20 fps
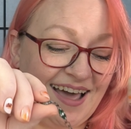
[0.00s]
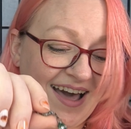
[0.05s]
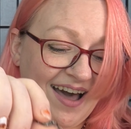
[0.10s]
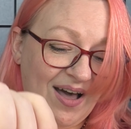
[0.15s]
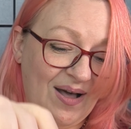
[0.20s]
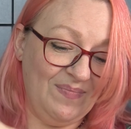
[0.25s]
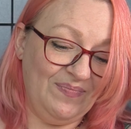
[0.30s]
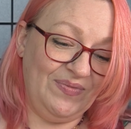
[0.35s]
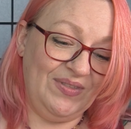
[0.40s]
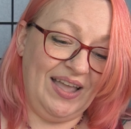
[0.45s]

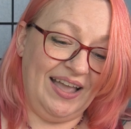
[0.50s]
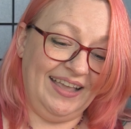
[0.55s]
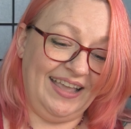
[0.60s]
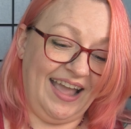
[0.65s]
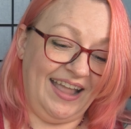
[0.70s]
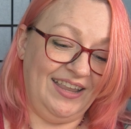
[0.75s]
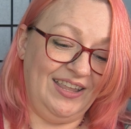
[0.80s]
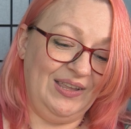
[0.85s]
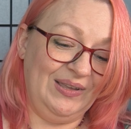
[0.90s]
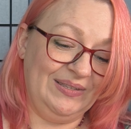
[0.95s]

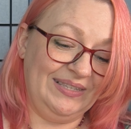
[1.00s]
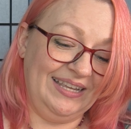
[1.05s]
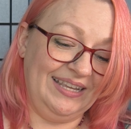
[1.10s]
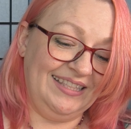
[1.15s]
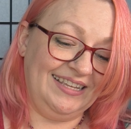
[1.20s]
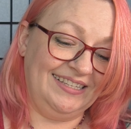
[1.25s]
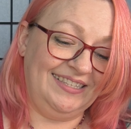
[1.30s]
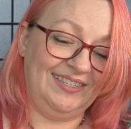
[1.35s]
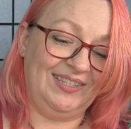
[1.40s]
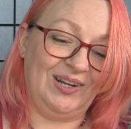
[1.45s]
Again, using
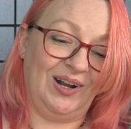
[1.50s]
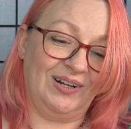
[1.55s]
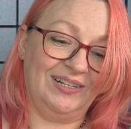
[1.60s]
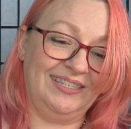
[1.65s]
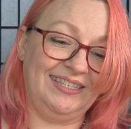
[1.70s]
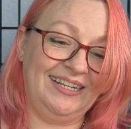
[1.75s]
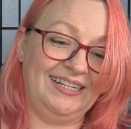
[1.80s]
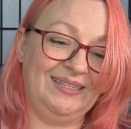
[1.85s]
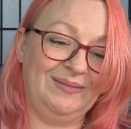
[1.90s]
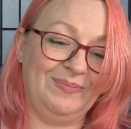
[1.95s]
this Star
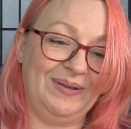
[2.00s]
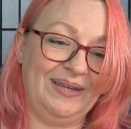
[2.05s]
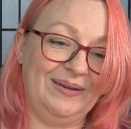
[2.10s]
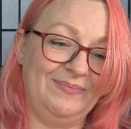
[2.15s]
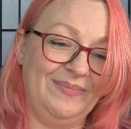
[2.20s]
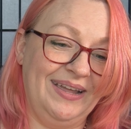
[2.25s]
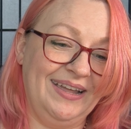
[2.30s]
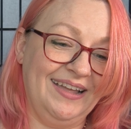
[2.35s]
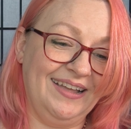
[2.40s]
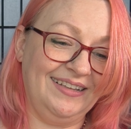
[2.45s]
Seeds bead
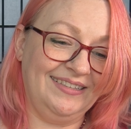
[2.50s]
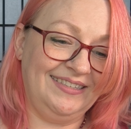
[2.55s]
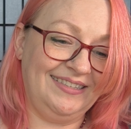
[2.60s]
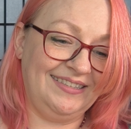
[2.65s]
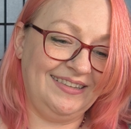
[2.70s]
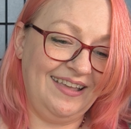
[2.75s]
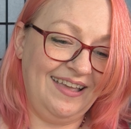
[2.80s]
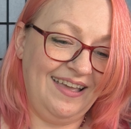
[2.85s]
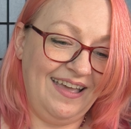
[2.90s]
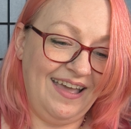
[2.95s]
mix.